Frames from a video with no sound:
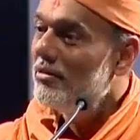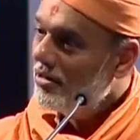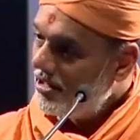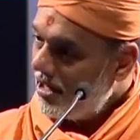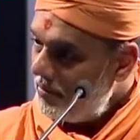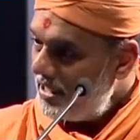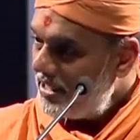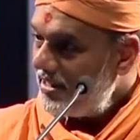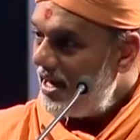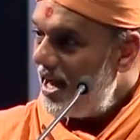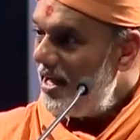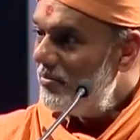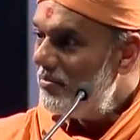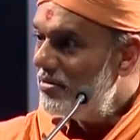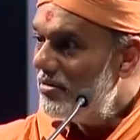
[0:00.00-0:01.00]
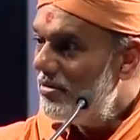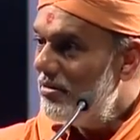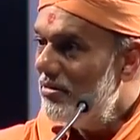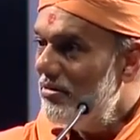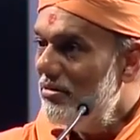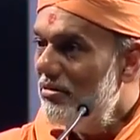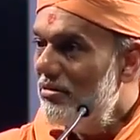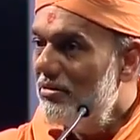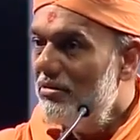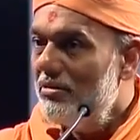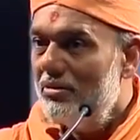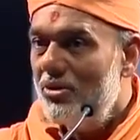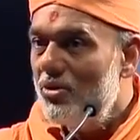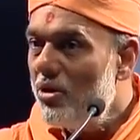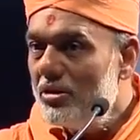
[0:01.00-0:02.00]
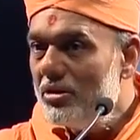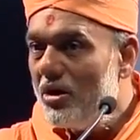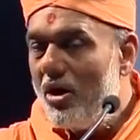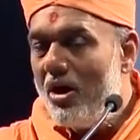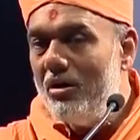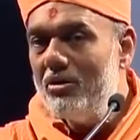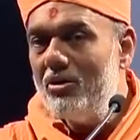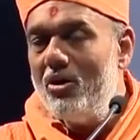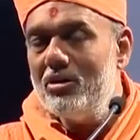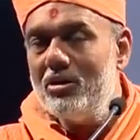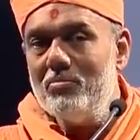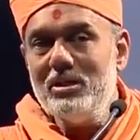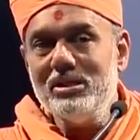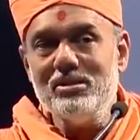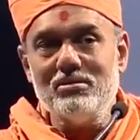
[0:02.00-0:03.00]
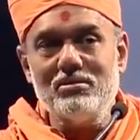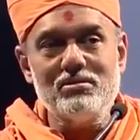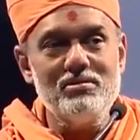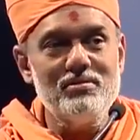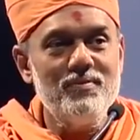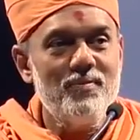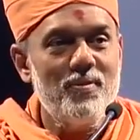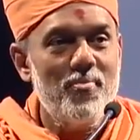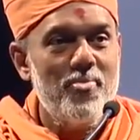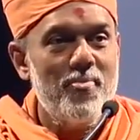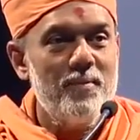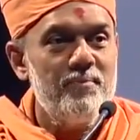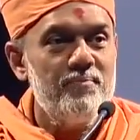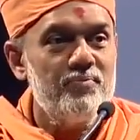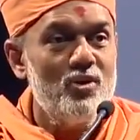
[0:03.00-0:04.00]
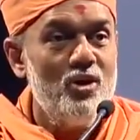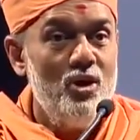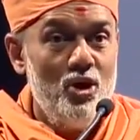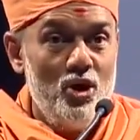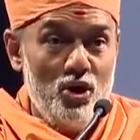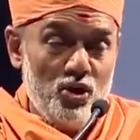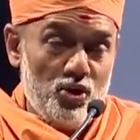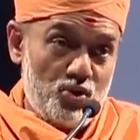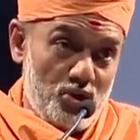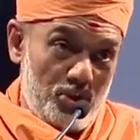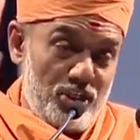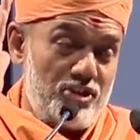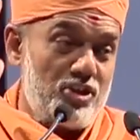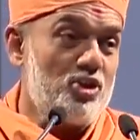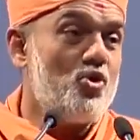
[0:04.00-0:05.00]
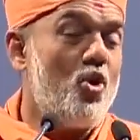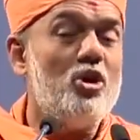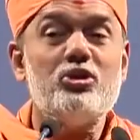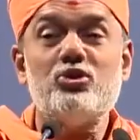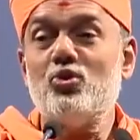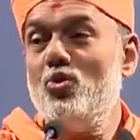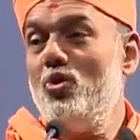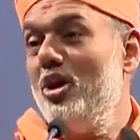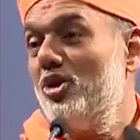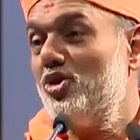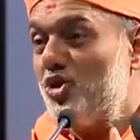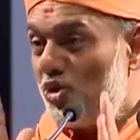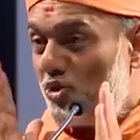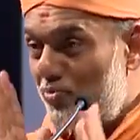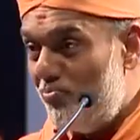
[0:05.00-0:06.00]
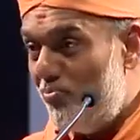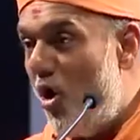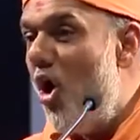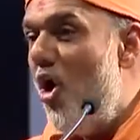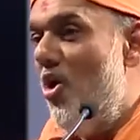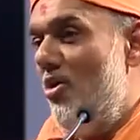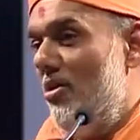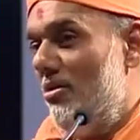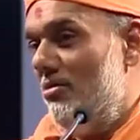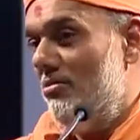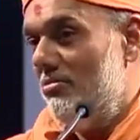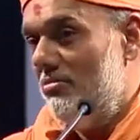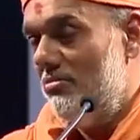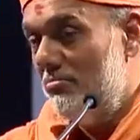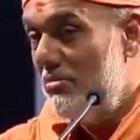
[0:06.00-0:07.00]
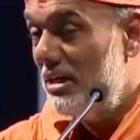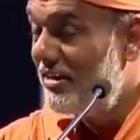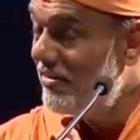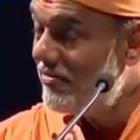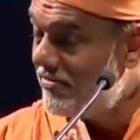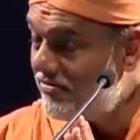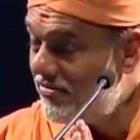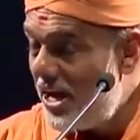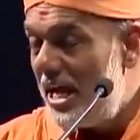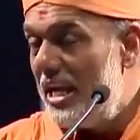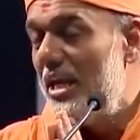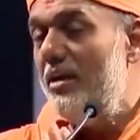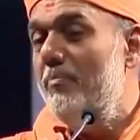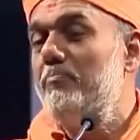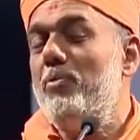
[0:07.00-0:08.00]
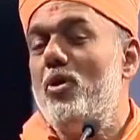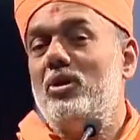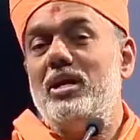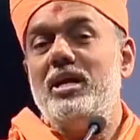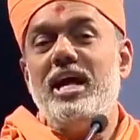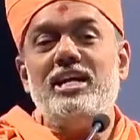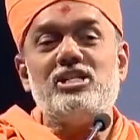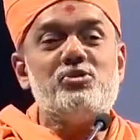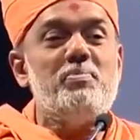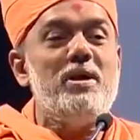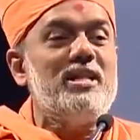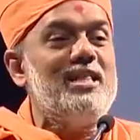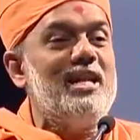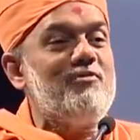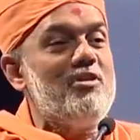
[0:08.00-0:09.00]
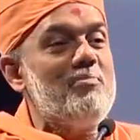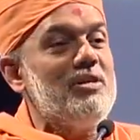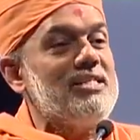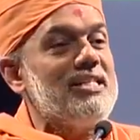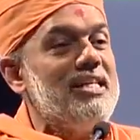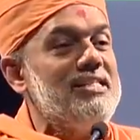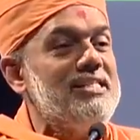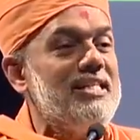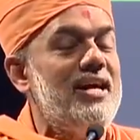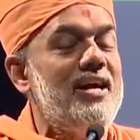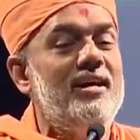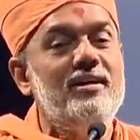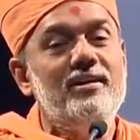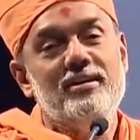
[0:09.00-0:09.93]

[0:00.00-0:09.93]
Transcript: Commit crimes. No other business. So this is also a small but a very important aspect that we must consider.